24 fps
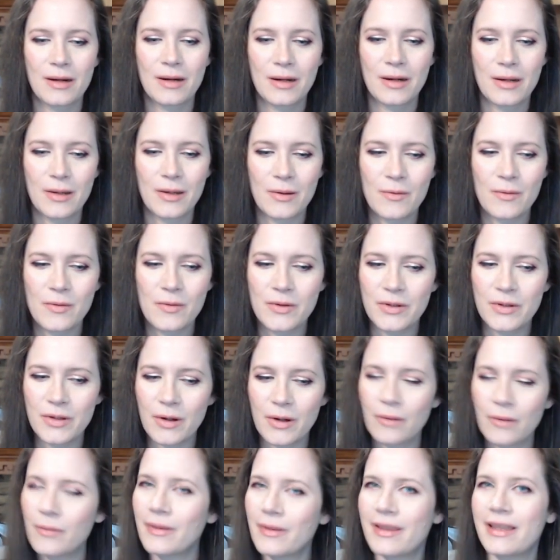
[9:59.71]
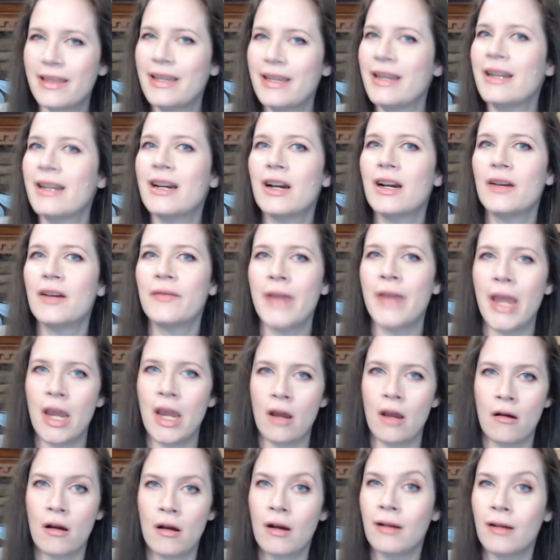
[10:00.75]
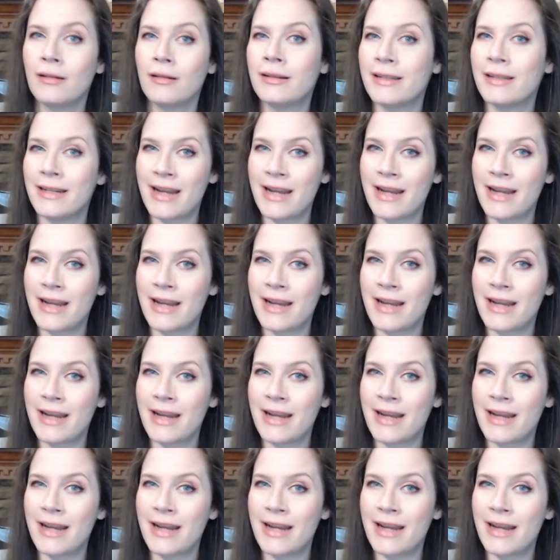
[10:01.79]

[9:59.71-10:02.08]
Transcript: you don't think of a haunted